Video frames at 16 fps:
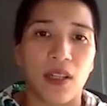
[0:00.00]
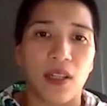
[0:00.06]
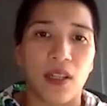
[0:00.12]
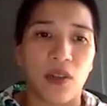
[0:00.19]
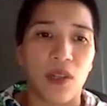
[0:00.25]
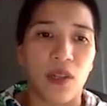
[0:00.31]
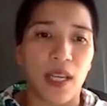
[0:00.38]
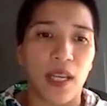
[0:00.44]

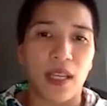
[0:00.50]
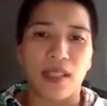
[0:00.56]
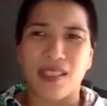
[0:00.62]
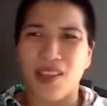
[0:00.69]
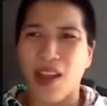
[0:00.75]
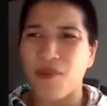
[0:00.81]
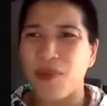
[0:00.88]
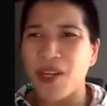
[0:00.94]
Okay,
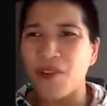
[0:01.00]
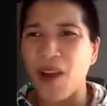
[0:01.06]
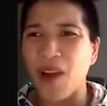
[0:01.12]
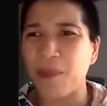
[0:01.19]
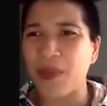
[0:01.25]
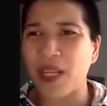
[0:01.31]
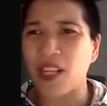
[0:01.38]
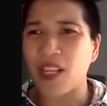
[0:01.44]
so I've been
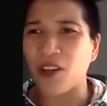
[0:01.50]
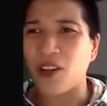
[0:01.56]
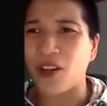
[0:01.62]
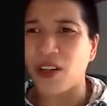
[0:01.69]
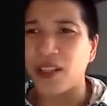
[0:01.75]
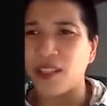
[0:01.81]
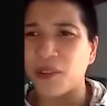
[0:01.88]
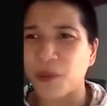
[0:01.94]
rambling
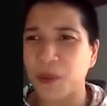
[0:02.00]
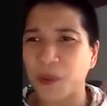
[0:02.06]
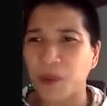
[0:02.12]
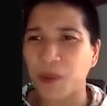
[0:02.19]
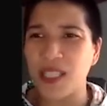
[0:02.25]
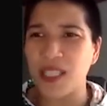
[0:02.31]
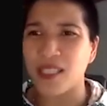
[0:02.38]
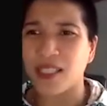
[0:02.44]
on.
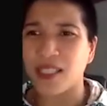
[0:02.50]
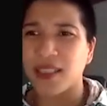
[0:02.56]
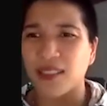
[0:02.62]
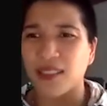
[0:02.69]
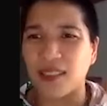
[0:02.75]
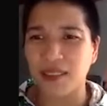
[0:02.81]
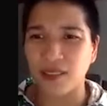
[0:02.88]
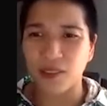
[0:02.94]

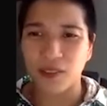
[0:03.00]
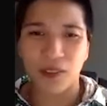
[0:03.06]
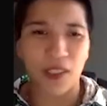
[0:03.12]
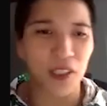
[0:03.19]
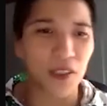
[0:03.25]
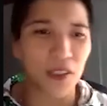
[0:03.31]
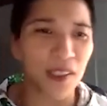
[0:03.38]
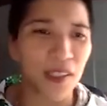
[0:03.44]

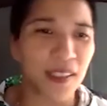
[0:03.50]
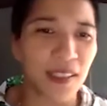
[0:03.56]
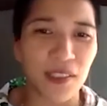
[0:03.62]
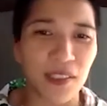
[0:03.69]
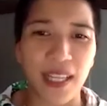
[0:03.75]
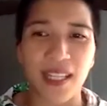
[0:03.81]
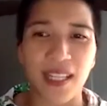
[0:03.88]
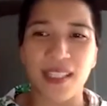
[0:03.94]
We're good.
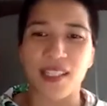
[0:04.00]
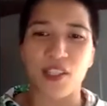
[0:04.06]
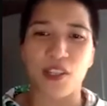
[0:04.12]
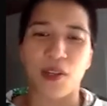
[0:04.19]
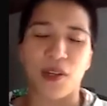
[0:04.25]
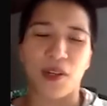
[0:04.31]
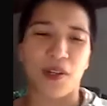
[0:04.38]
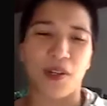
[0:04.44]
Okay,
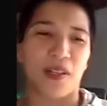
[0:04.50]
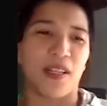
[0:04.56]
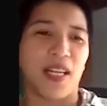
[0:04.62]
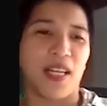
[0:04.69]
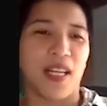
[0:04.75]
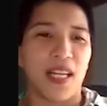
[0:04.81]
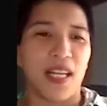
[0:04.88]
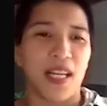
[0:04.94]
so
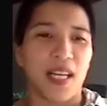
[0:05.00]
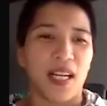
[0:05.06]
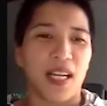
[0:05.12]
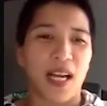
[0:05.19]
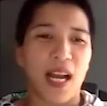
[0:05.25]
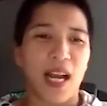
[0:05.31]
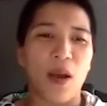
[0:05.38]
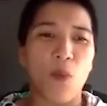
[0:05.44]

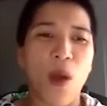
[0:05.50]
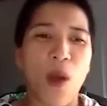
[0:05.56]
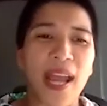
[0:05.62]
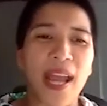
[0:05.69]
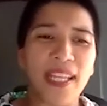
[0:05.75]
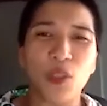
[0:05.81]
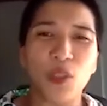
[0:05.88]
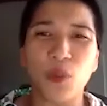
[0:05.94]

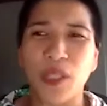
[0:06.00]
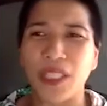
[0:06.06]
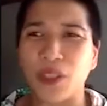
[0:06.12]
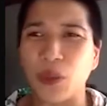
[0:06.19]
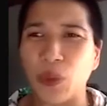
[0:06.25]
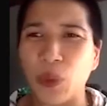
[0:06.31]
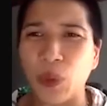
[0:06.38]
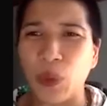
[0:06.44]
why do we
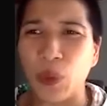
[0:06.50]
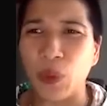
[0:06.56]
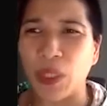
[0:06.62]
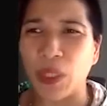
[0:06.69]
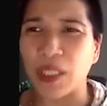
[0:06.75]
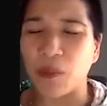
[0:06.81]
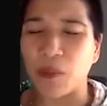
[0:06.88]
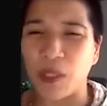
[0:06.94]
do
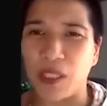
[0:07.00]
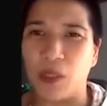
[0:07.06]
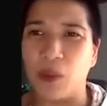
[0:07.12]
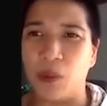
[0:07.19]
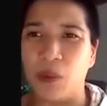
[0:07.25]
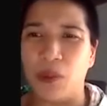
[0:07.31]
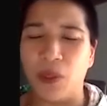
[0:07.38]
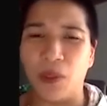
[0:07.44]
what we
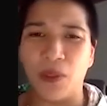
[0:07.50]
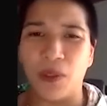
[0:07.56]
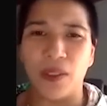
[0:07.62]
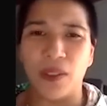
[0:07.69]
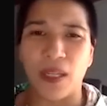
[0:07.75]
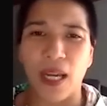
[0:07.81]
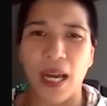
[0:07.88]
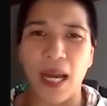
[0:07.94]
do? No?
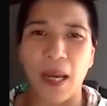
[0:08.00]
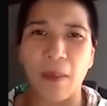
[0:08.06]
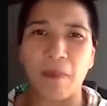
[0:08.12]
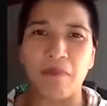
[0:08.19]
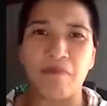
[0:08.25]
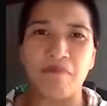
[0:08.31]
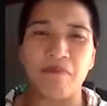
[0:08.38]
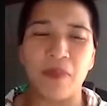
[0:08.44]

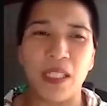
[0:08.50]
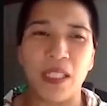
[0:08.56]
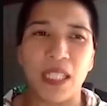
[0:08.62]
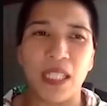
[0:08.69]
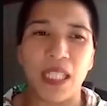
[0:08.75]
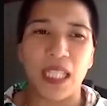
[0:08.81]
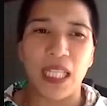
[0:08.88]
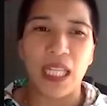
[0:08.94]

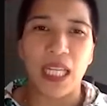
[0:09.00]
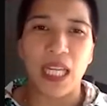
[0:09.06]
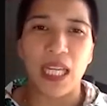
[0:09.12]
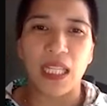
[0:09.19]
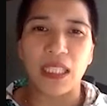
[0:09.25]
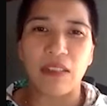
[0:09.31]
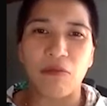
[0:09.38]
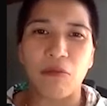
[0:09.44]

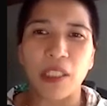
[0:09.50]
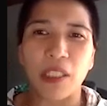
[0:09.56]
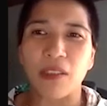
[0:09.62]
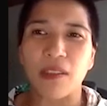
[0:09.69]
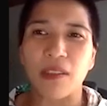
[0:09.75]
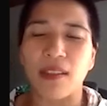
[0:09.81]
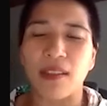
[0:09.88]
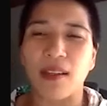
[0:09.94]
And what
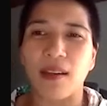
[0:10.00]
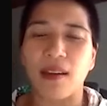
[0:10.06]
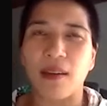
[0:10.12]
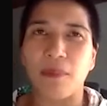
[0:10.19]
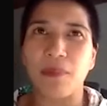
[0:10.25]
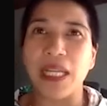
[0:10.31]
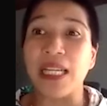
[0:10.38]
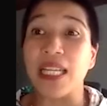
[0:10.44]
are the
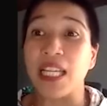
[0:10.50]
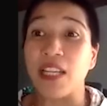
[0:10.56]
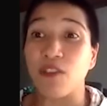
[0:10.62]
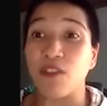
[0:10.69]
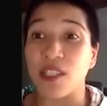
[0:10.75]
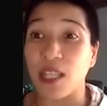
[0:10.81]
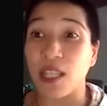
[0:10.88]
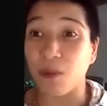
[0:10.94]

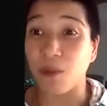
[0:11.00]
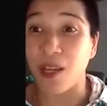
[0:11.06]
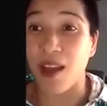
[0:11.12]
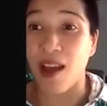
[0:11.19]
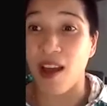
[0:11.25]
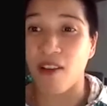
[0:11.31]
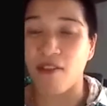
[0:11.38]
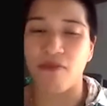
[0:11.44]
beliefs that we
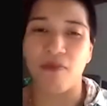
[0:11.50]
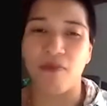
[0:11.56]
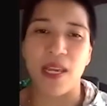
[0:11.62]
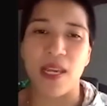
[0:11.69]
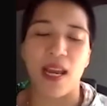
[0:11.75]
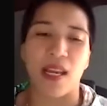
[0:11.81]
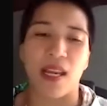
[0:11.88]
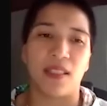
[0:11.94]
have
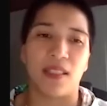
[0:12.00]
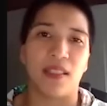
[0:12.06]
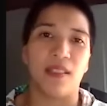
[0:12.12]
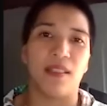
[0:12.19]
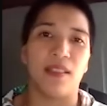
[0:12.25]
behind